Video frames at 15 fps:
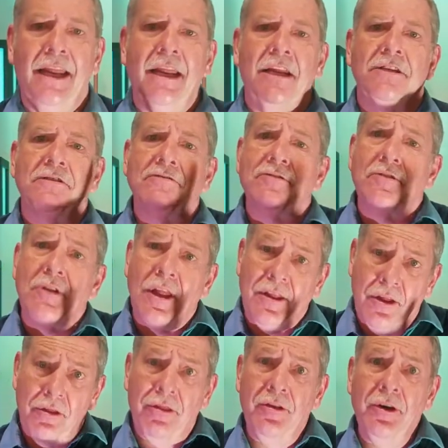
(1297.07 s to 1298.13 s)
And so that
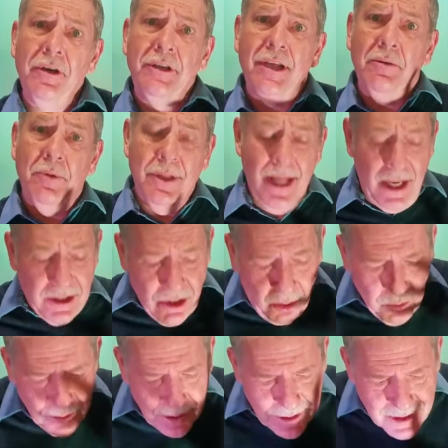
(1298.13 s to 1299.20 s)
the third thing with that,
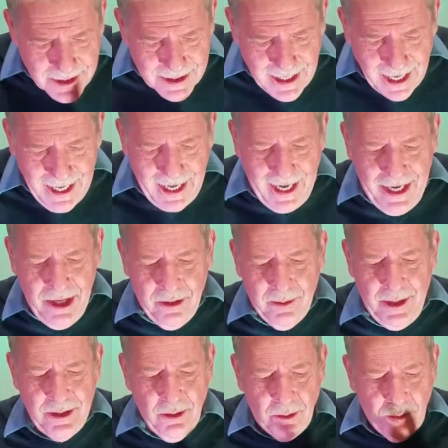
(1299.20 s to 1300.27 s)
don't stay
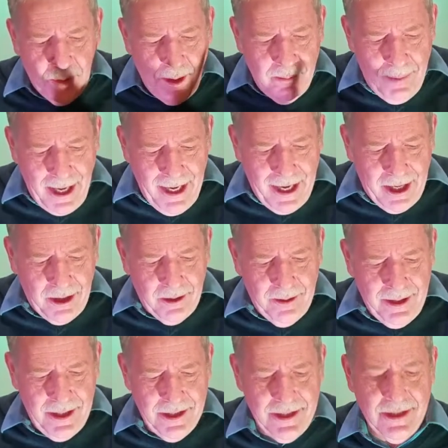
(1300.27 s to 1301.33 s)
angry, don't go to bed
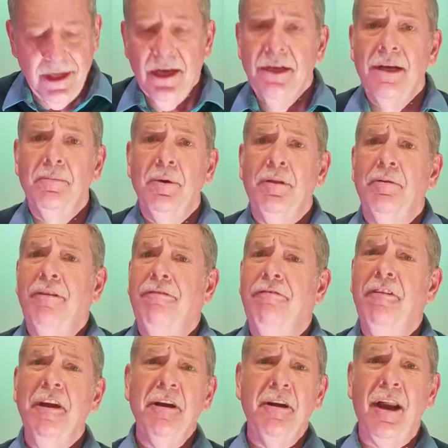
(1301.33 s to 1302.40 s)
angry, is number 3,
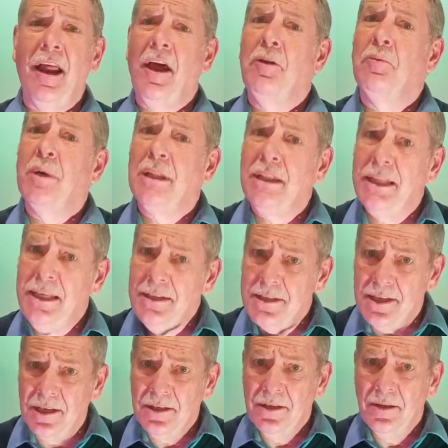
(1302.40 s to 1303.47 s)
figure out how to release
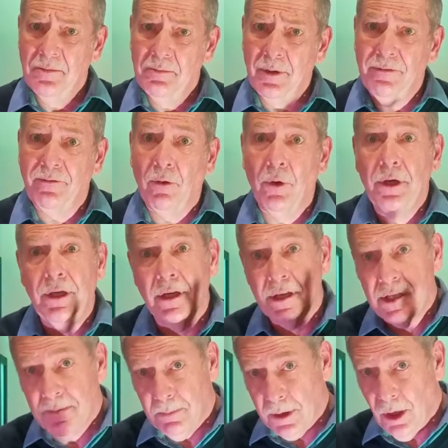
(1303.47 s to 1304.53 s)
it before you
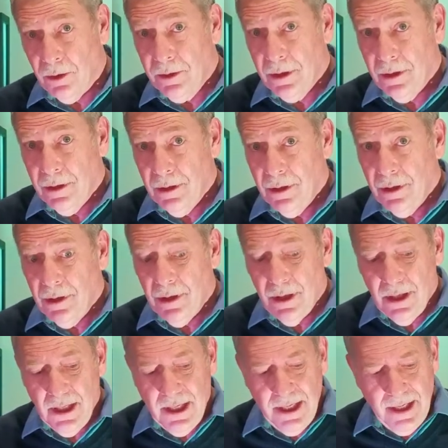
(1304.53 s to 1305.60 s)
explode.
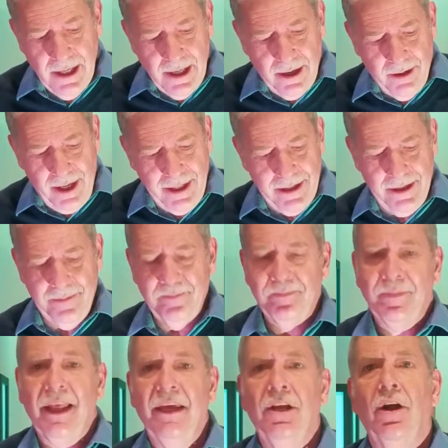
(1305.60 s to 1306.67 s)
All right?
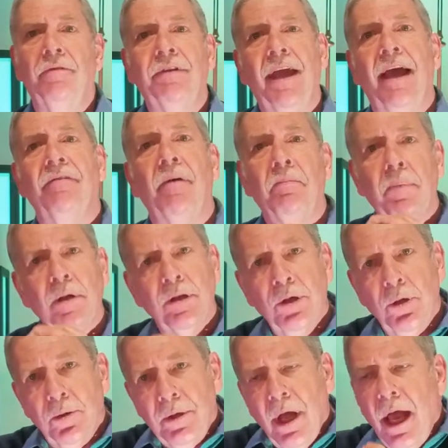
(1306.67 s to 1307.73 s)
You know, if you have a
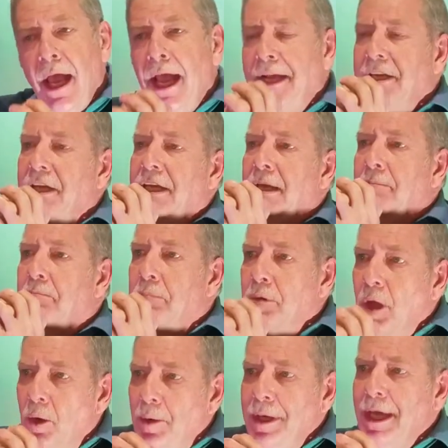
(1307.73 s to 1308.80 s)
balloon and you keep
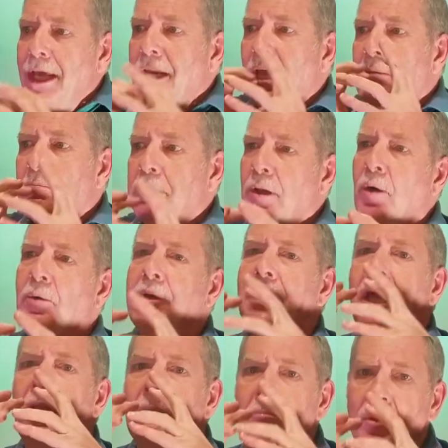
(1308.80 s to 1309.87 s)
blowing it and blowing
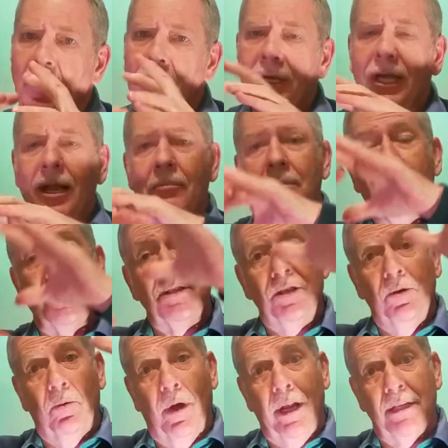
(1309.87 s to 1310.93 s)
it and blowing it up because
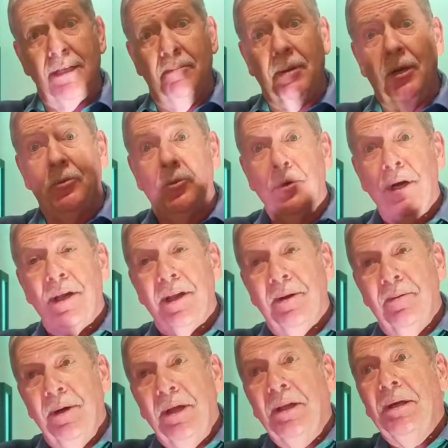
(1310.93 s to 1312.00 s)
you want it to be really,
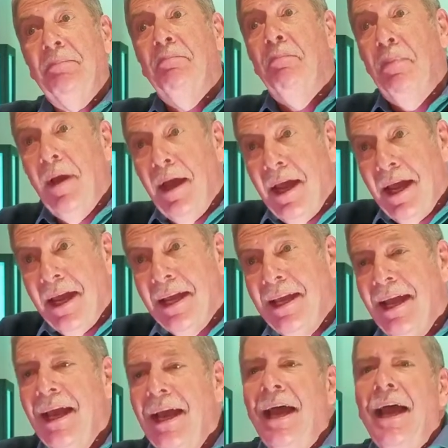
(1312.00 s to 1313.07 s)
really
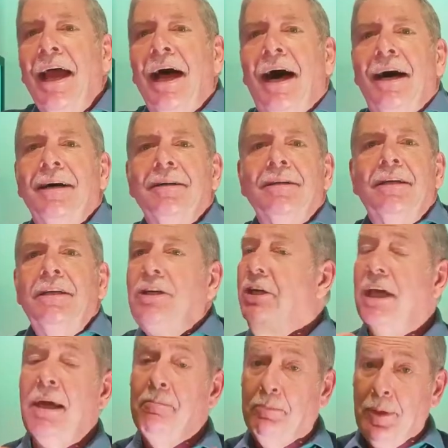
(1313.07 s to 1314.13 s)
big, you
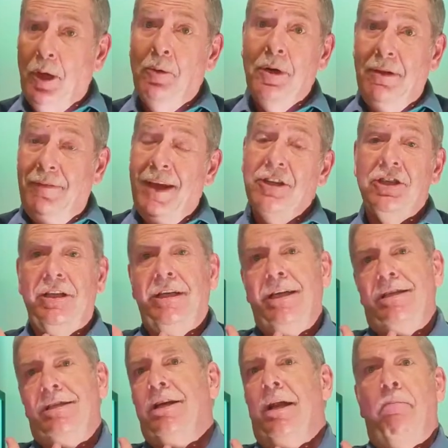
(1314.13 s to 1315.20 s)
keep blowing, eventually
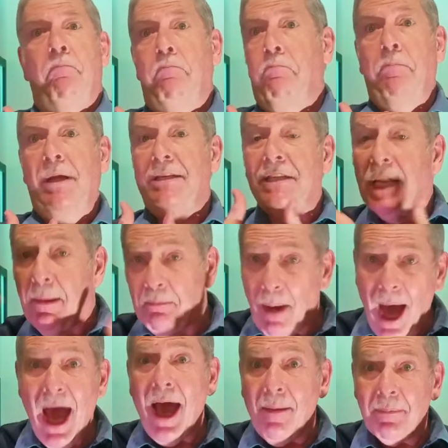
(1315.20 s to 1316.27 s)
it's gonna
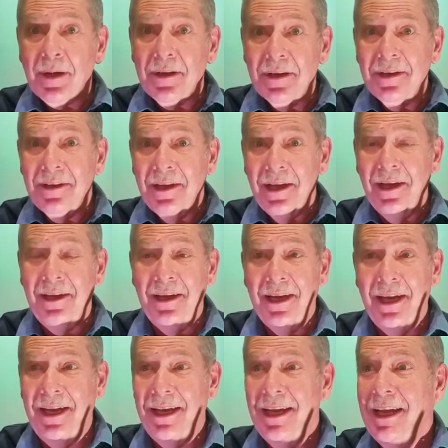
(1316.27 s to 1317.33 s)
pop.
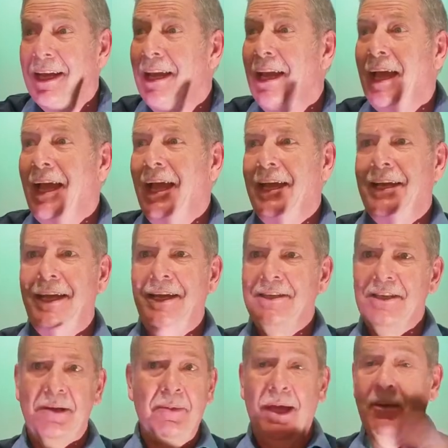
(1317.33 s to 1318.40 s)
And it's
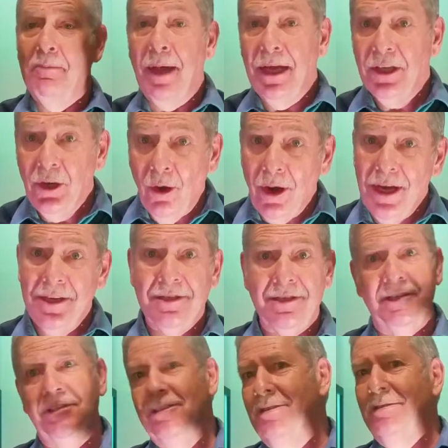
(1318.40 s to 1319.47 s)
gonna make a big noise
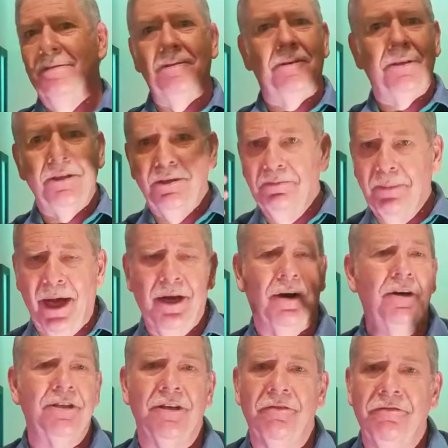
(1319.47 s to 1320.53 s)
and might
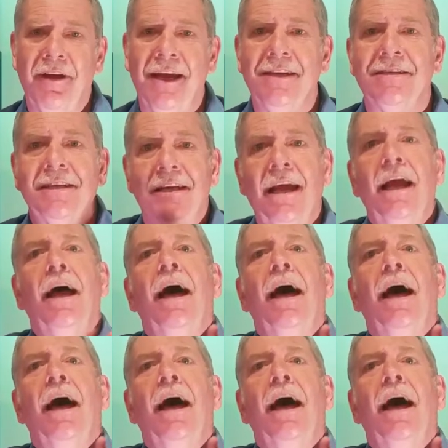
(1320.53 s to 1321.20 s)
hurt your face, and